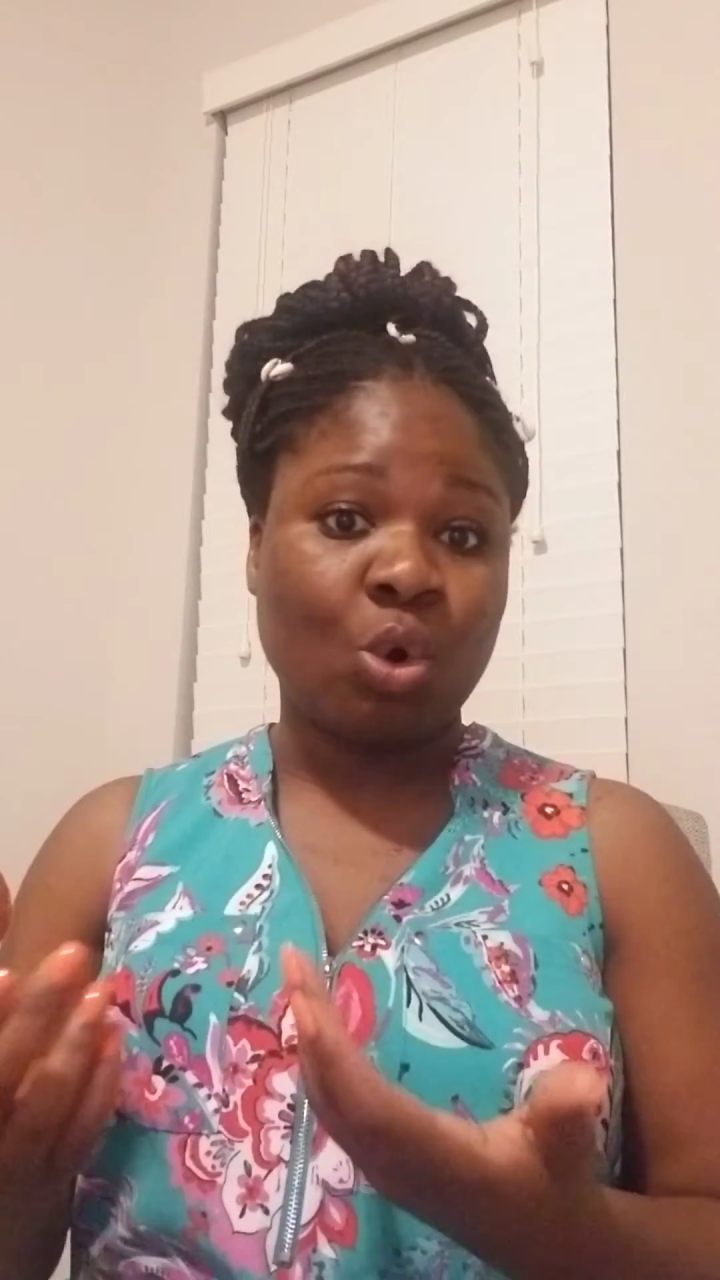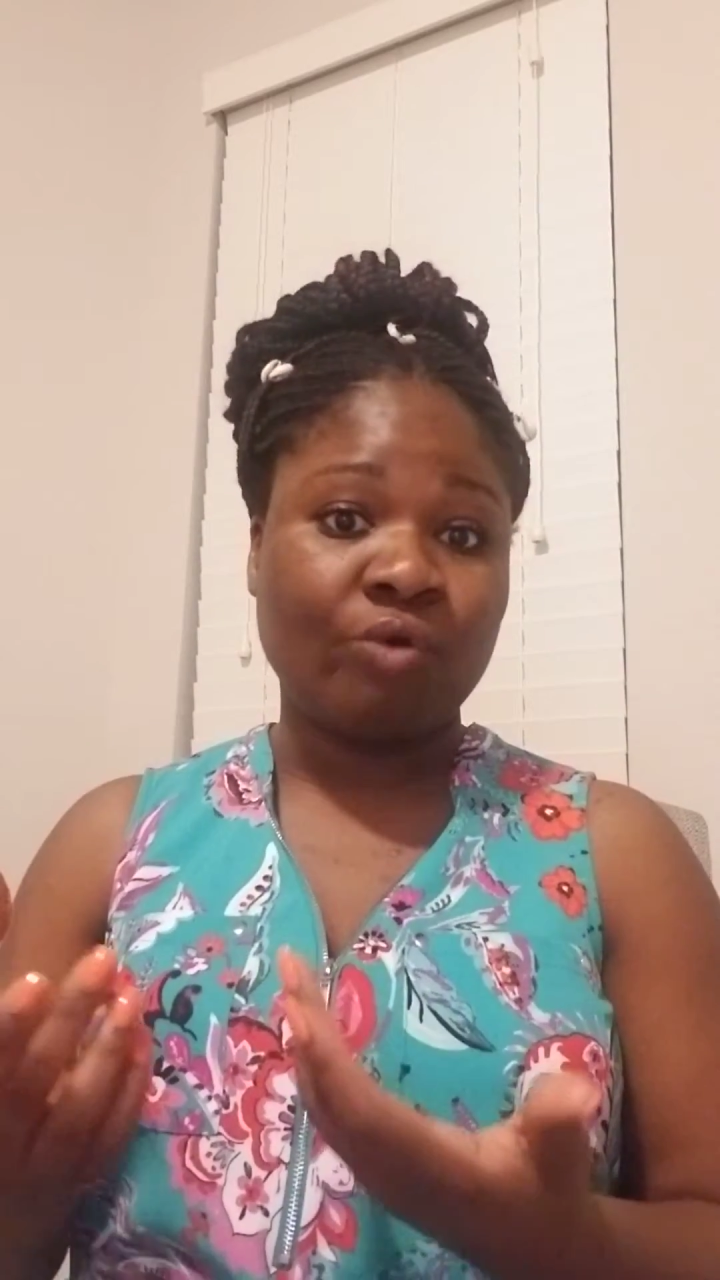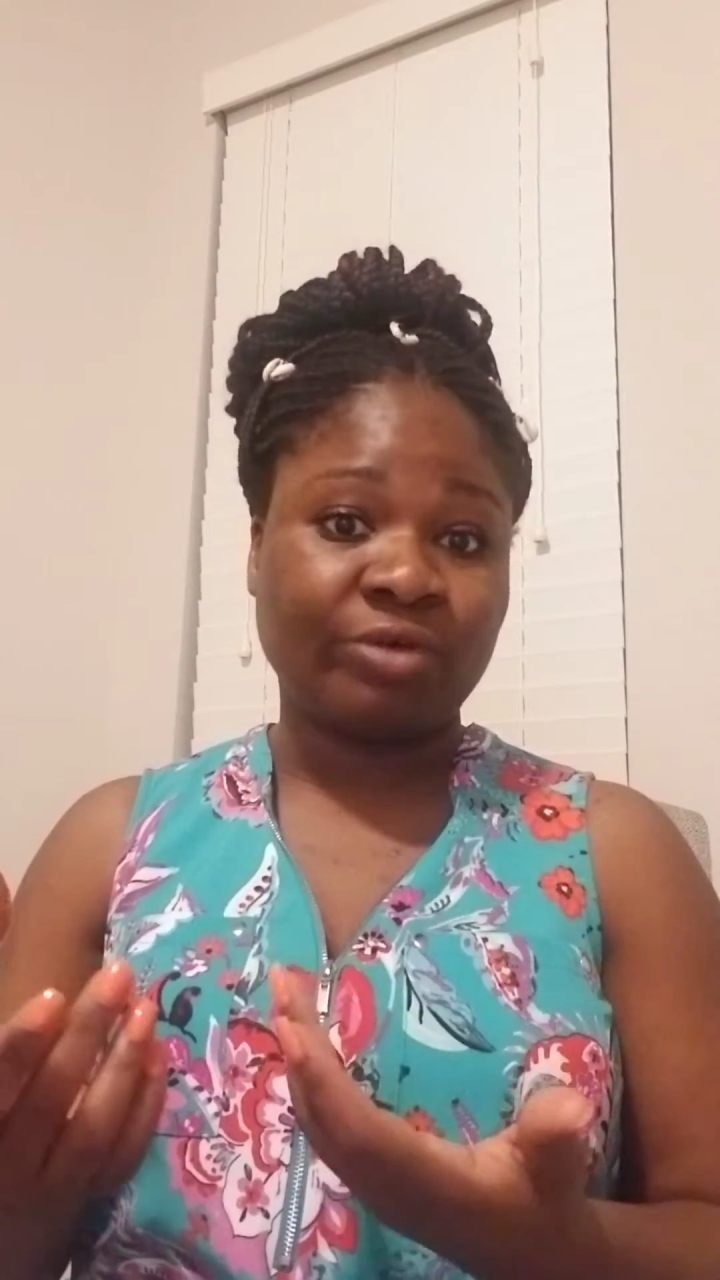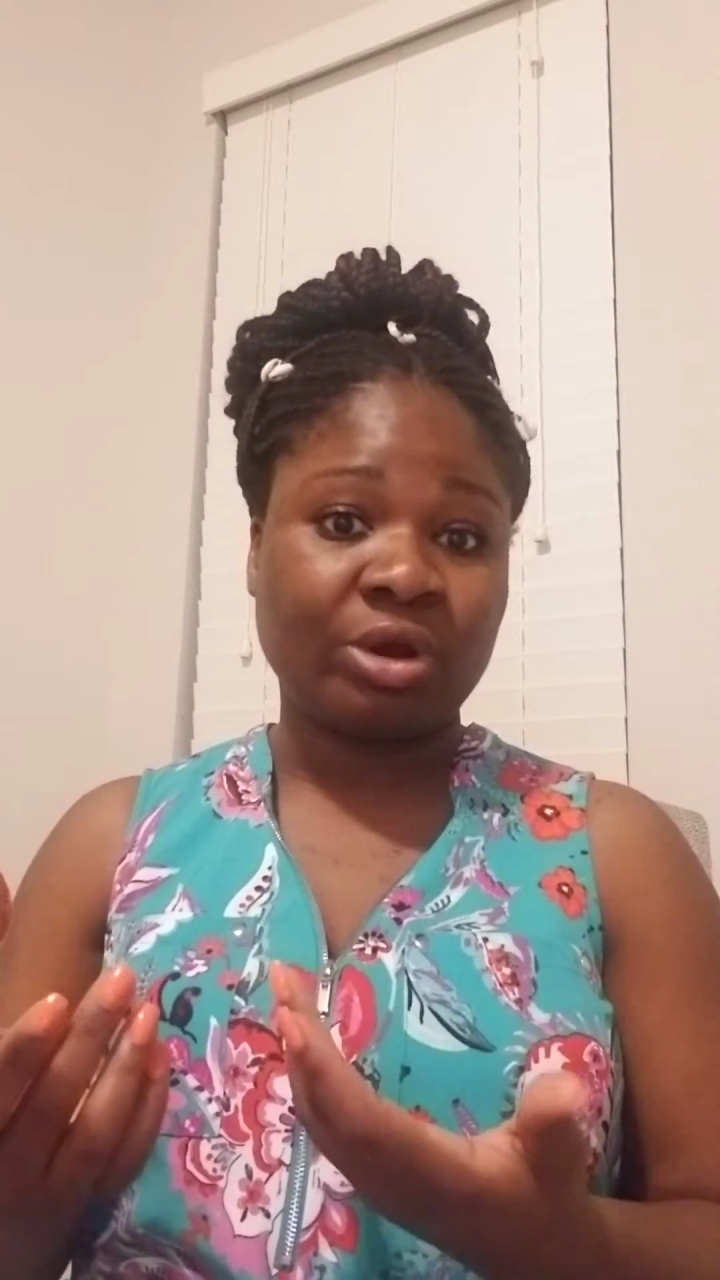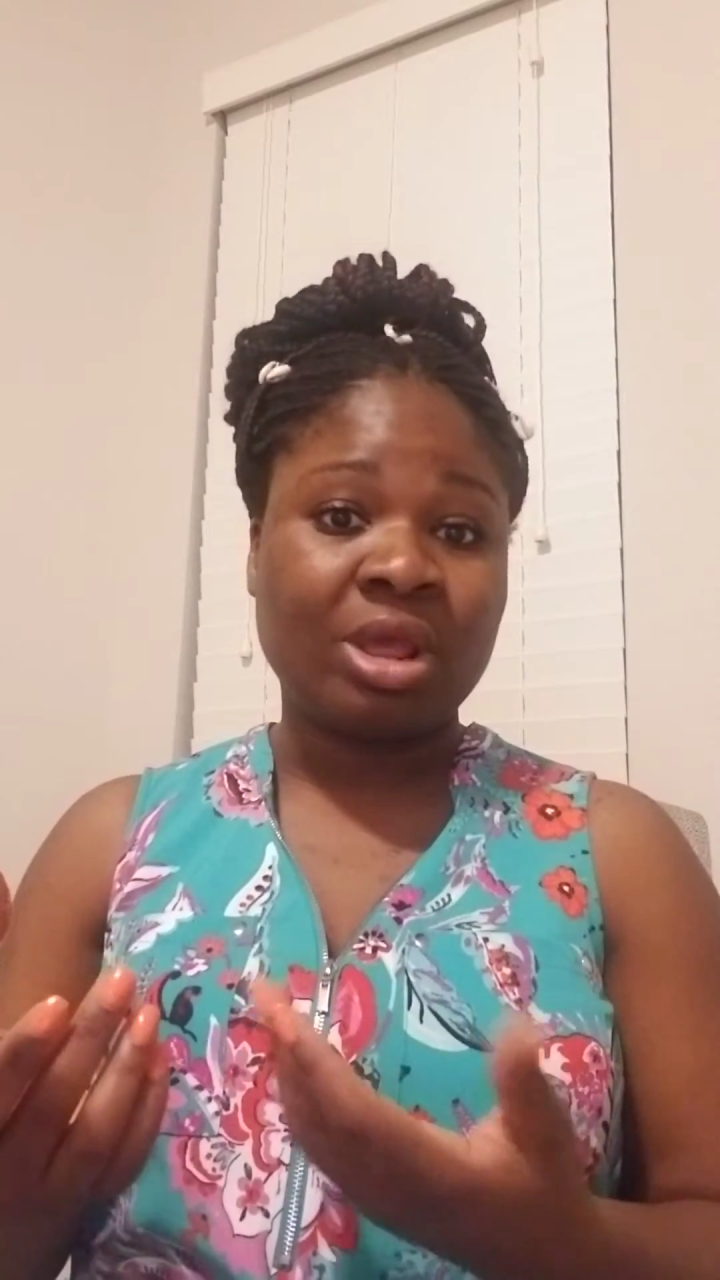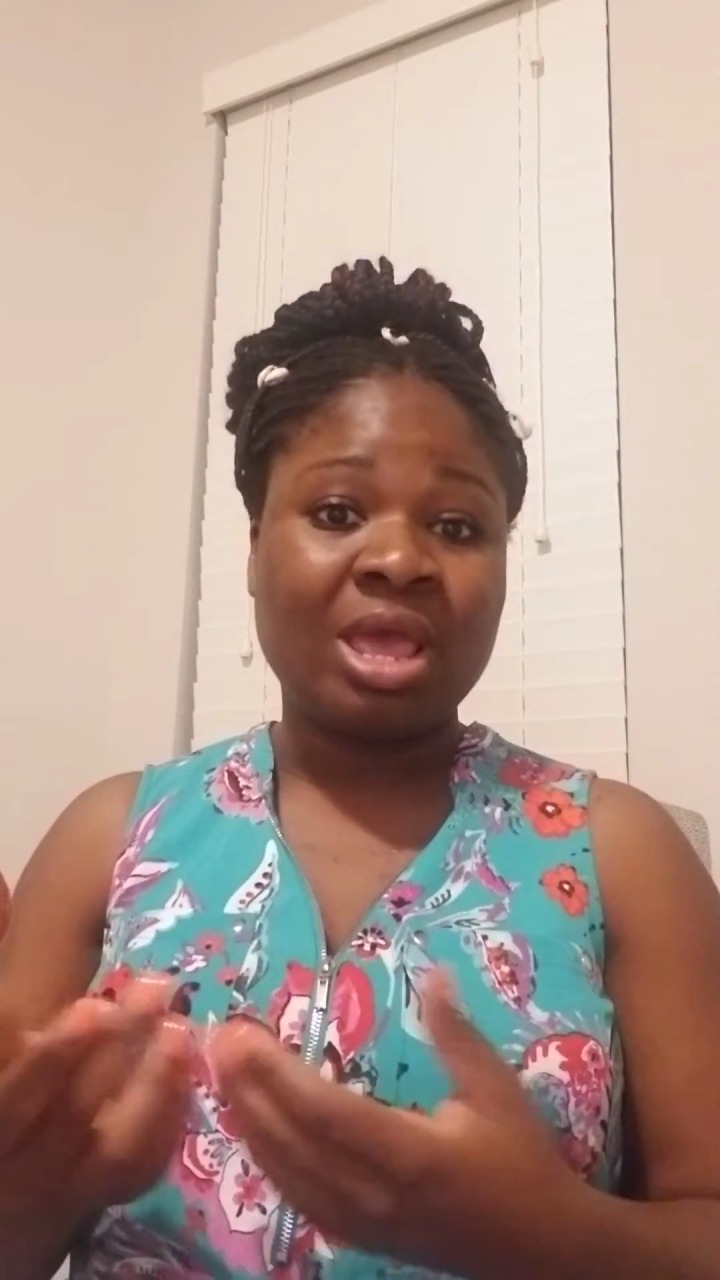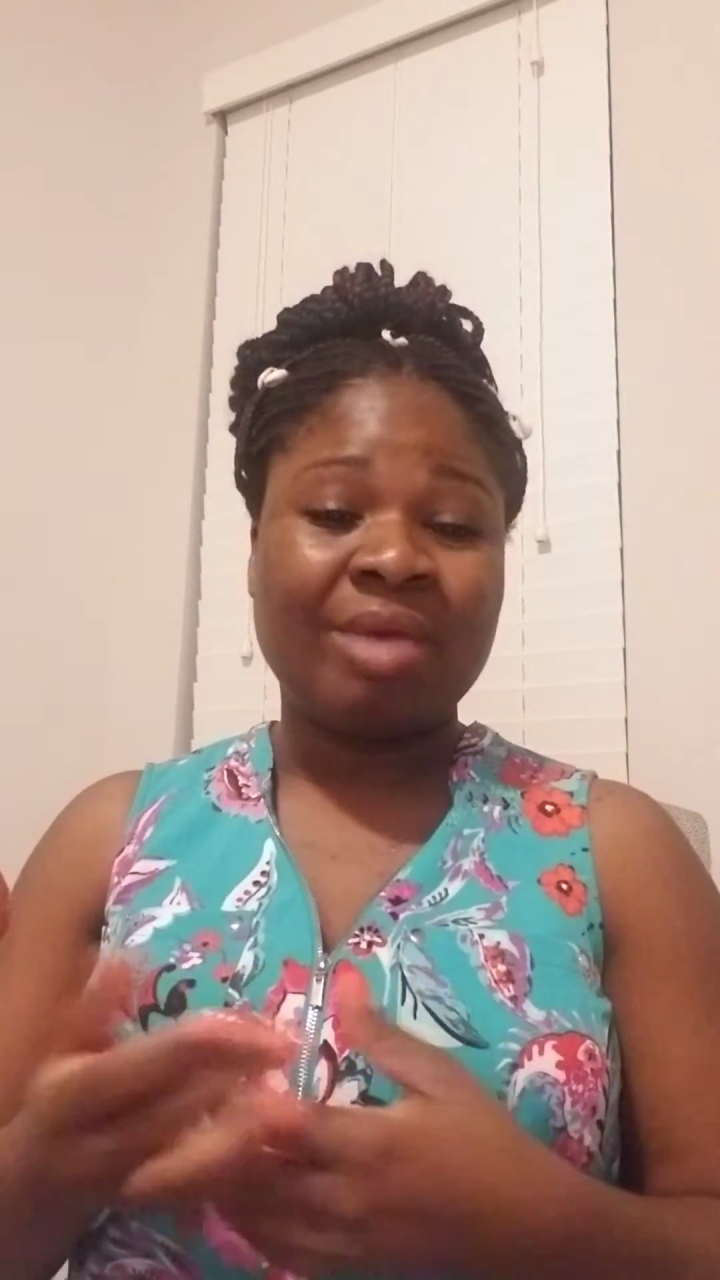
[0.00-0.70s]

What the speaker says: over?